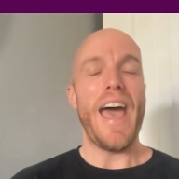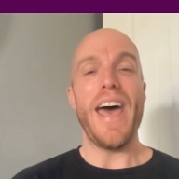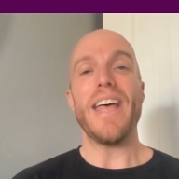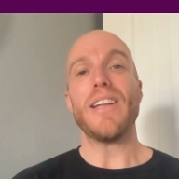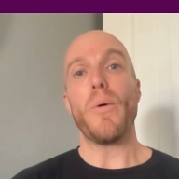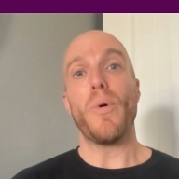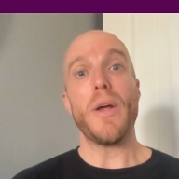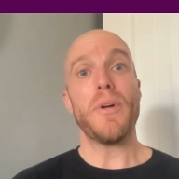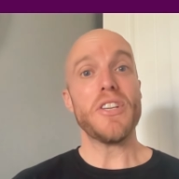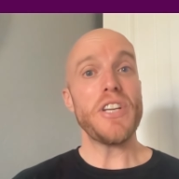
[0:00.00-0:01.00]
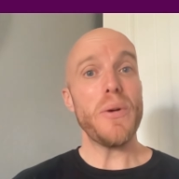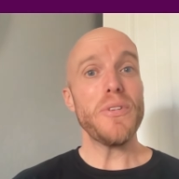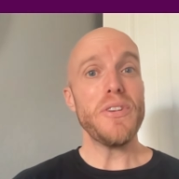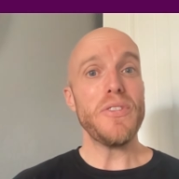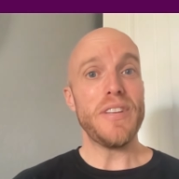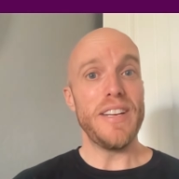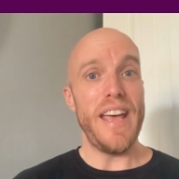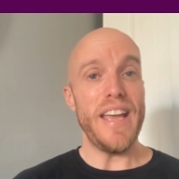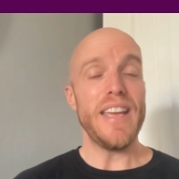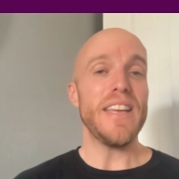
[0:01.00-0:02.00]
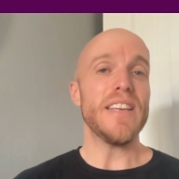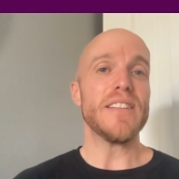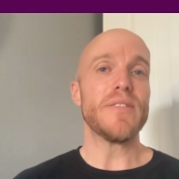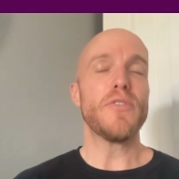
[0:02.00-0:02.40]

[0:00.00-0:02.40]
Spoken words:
And what I want to share with you today is,